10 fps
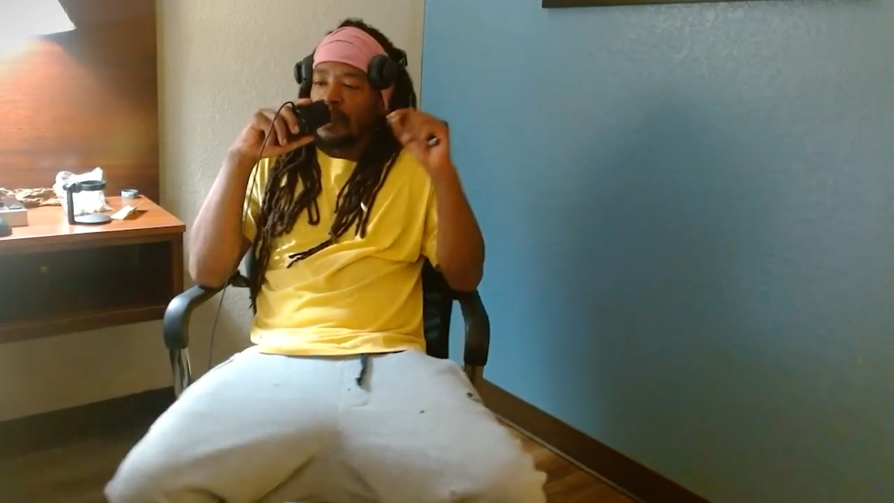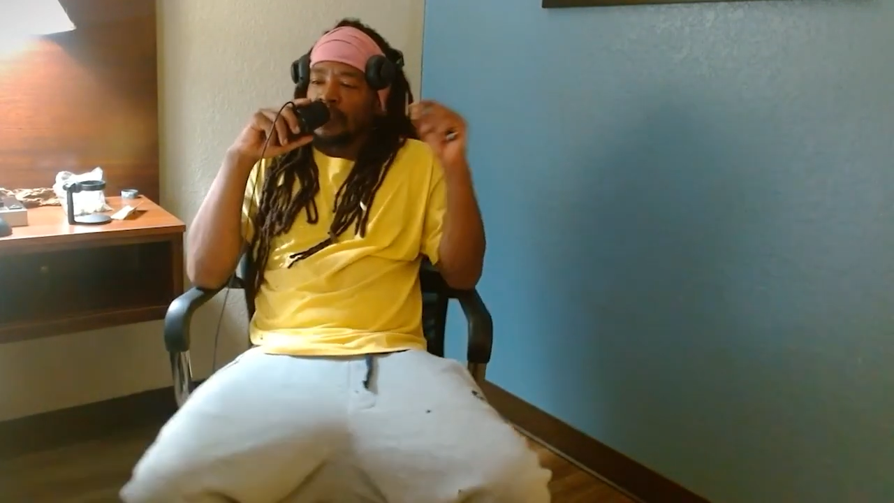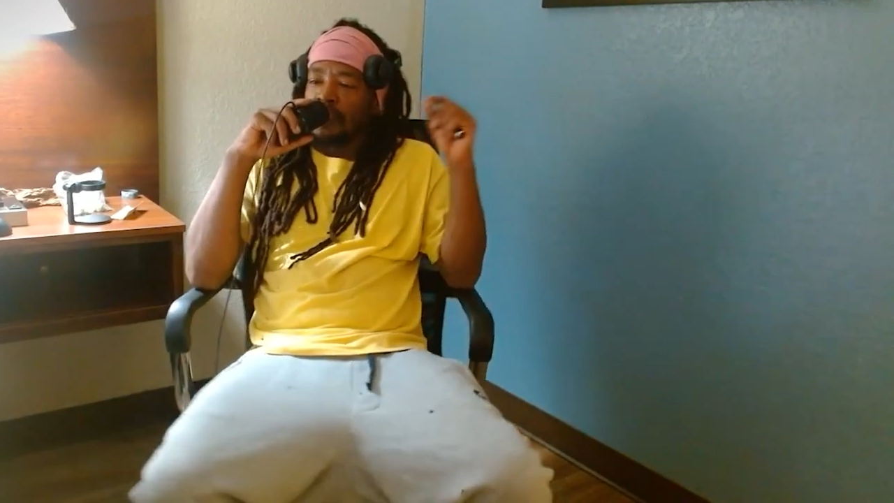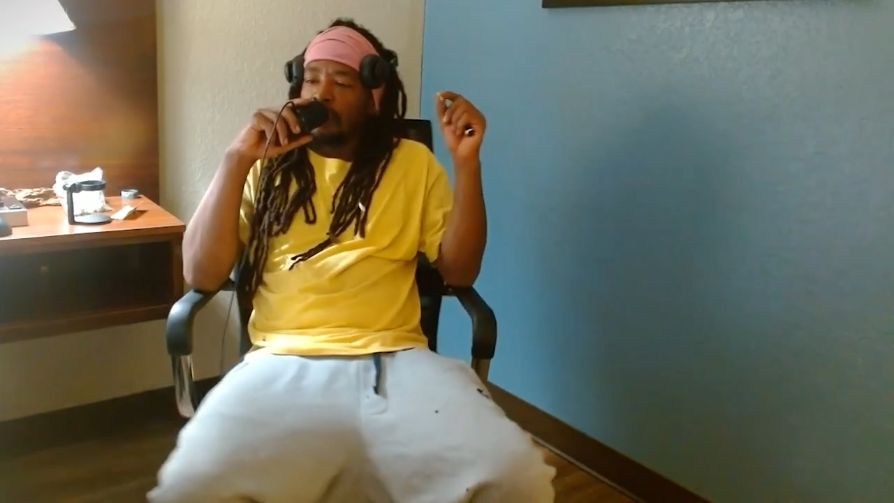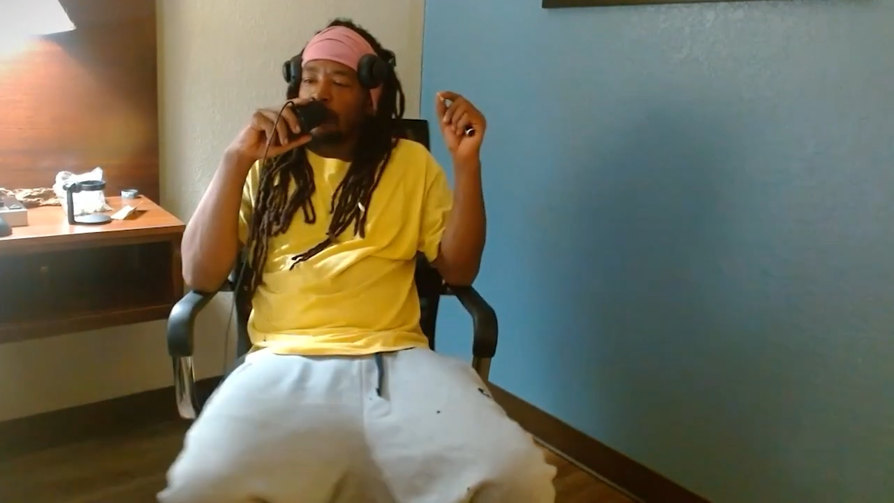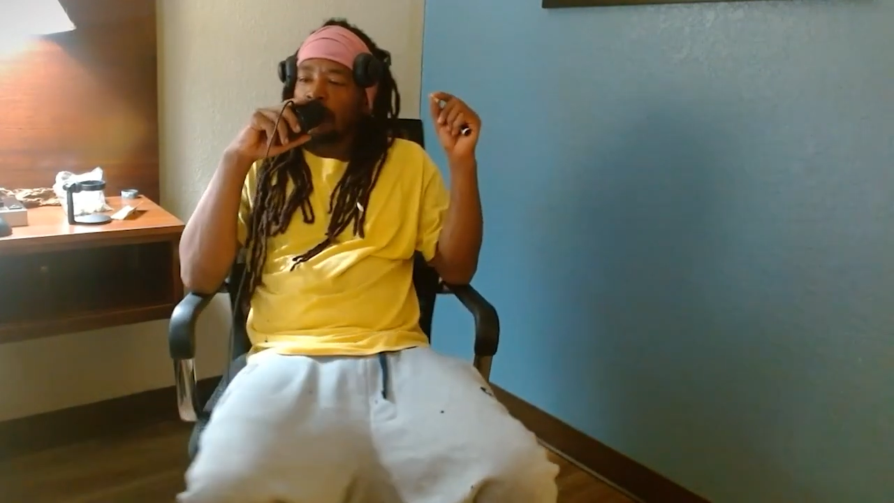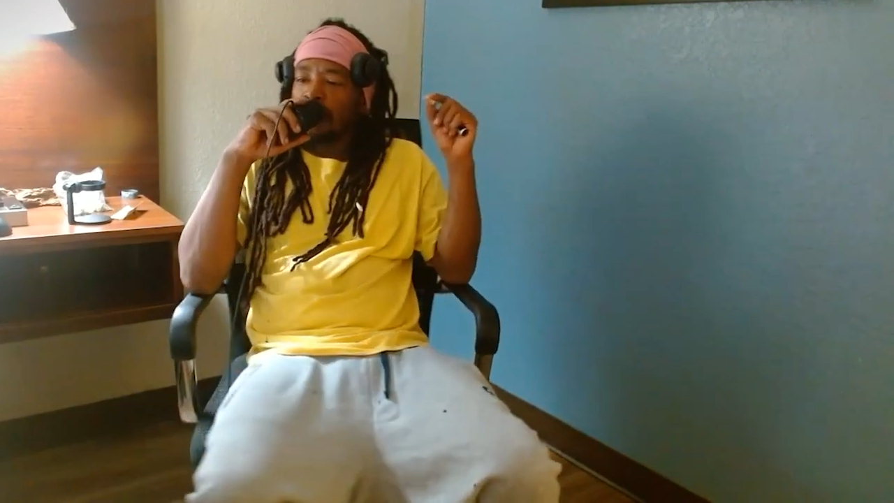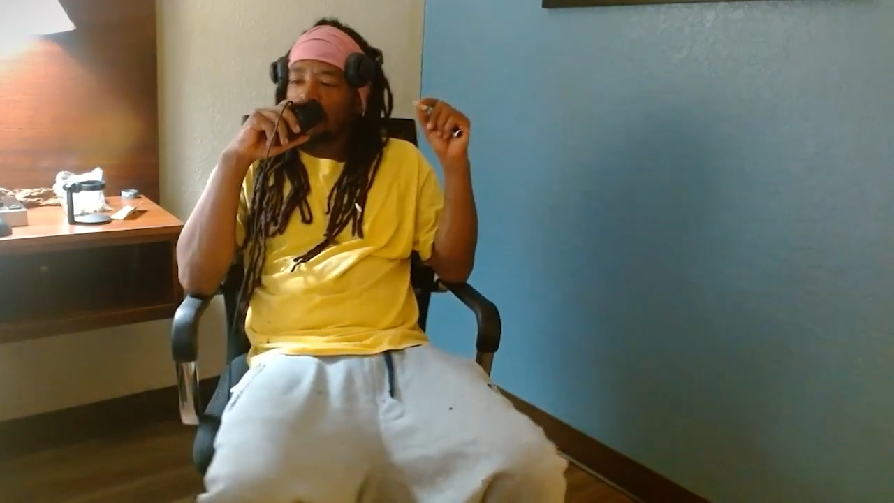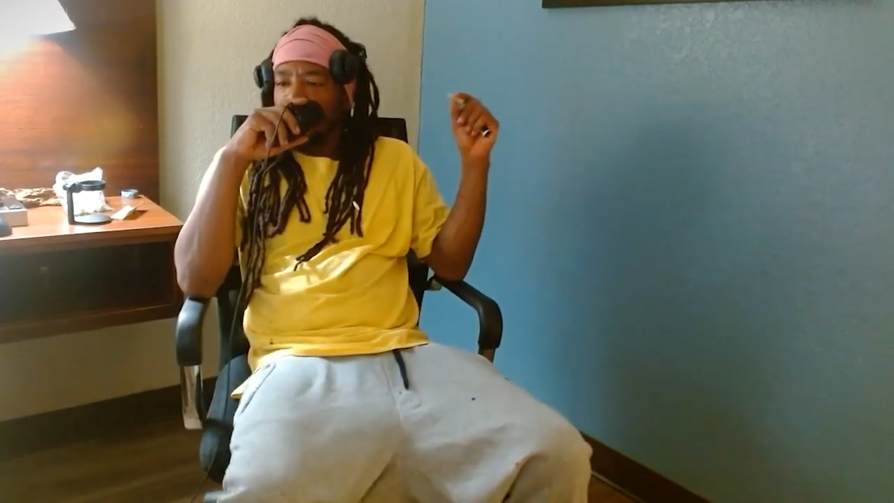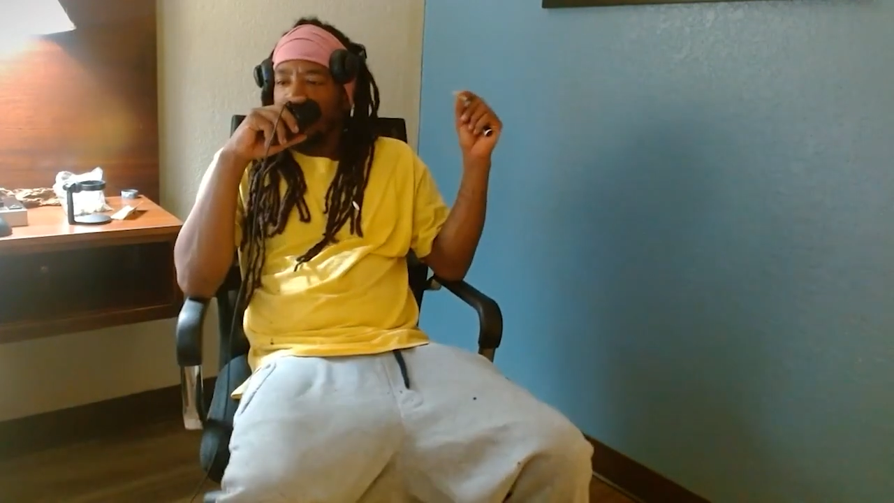keeping
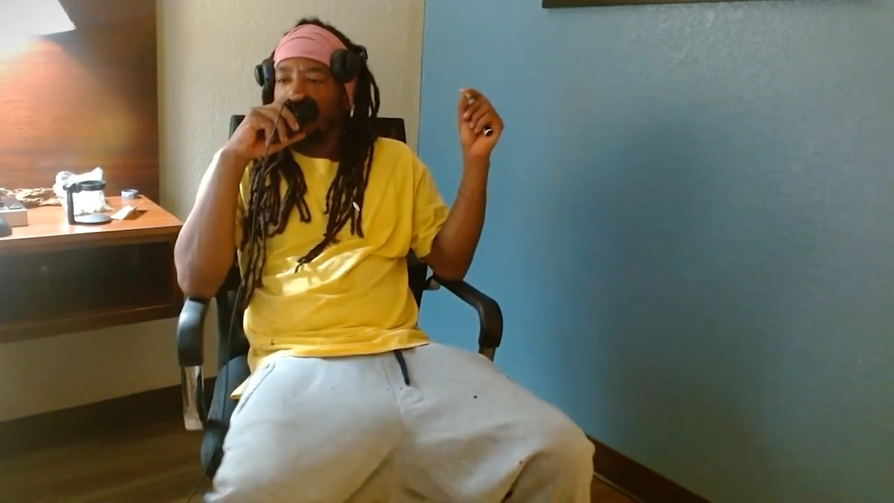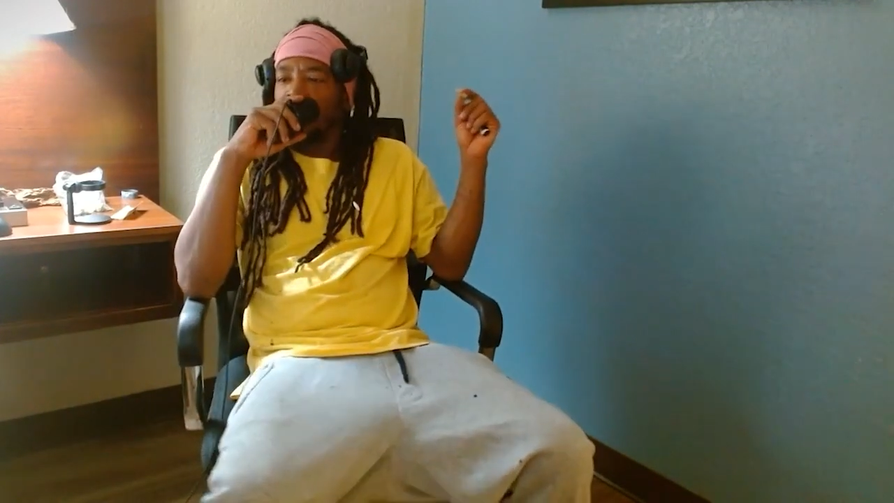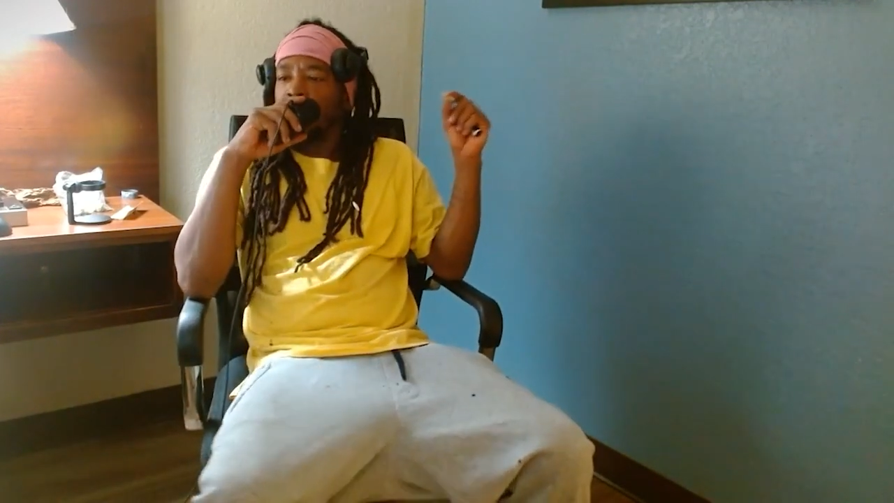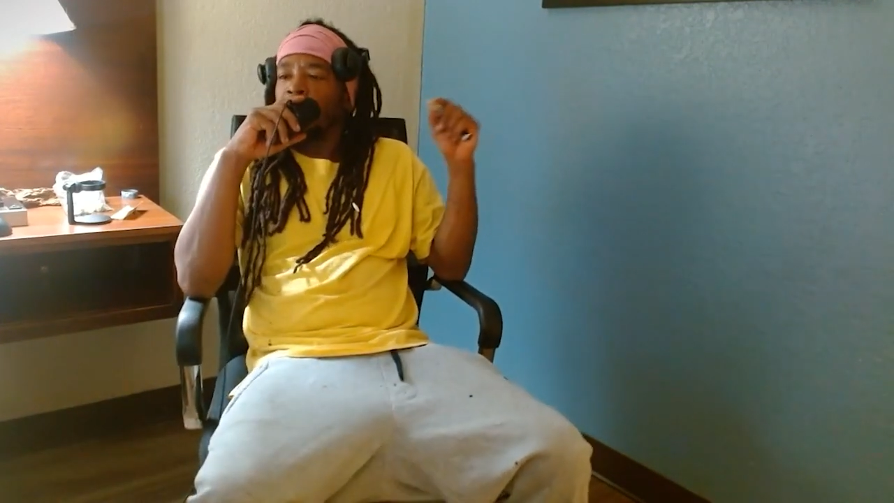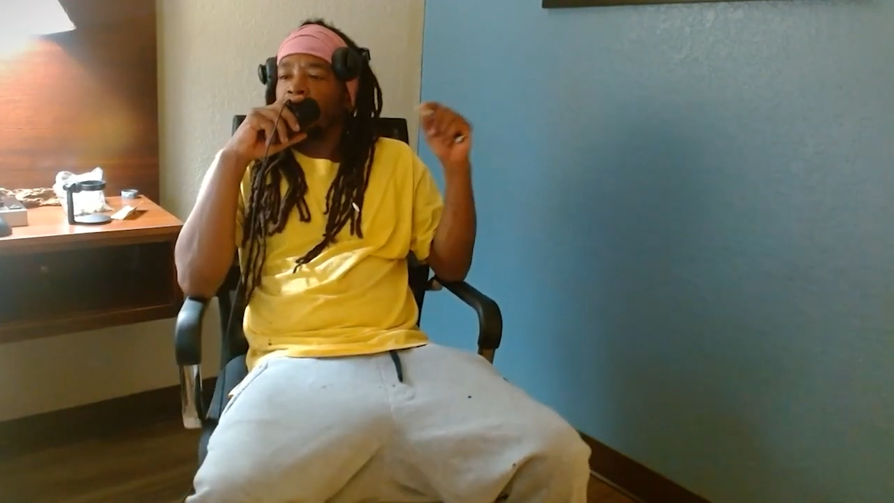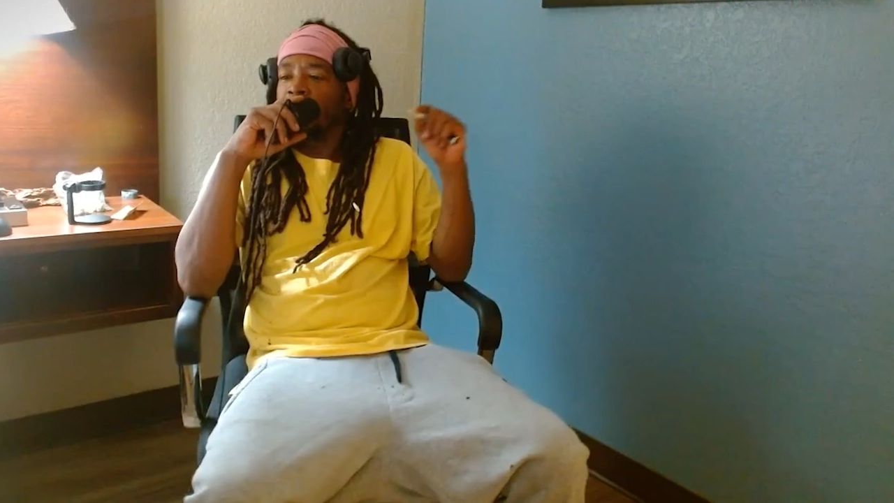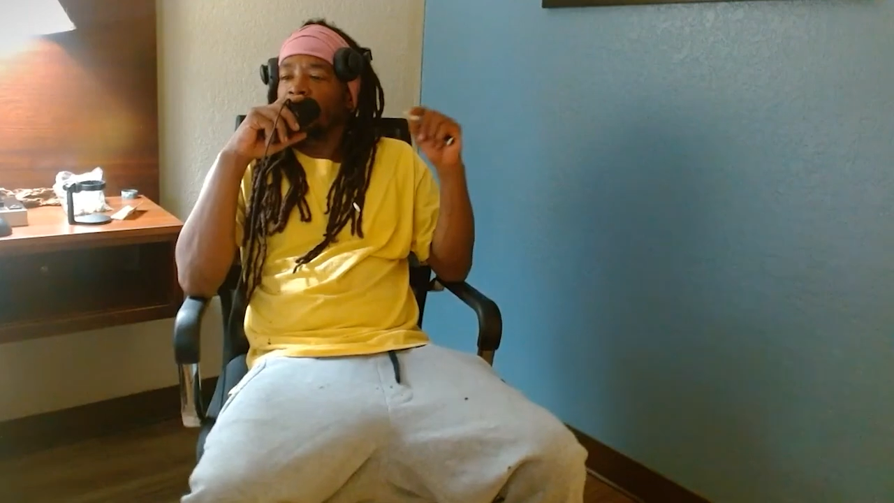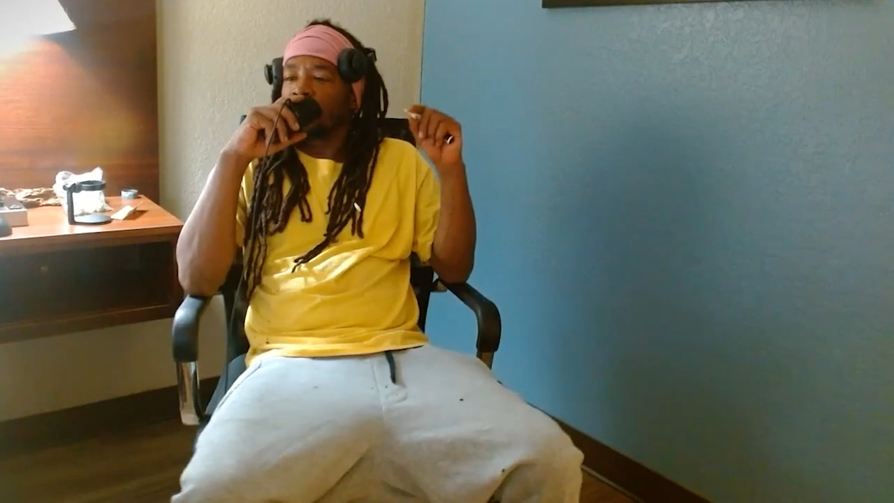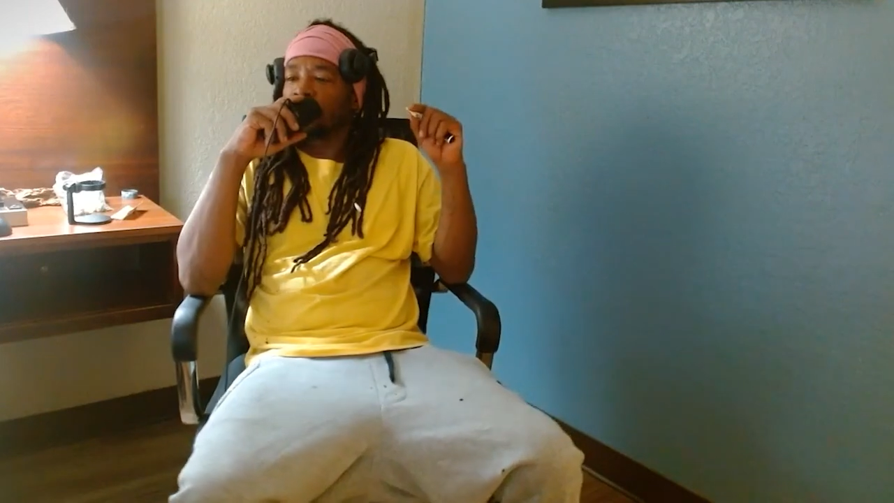this hidden paradise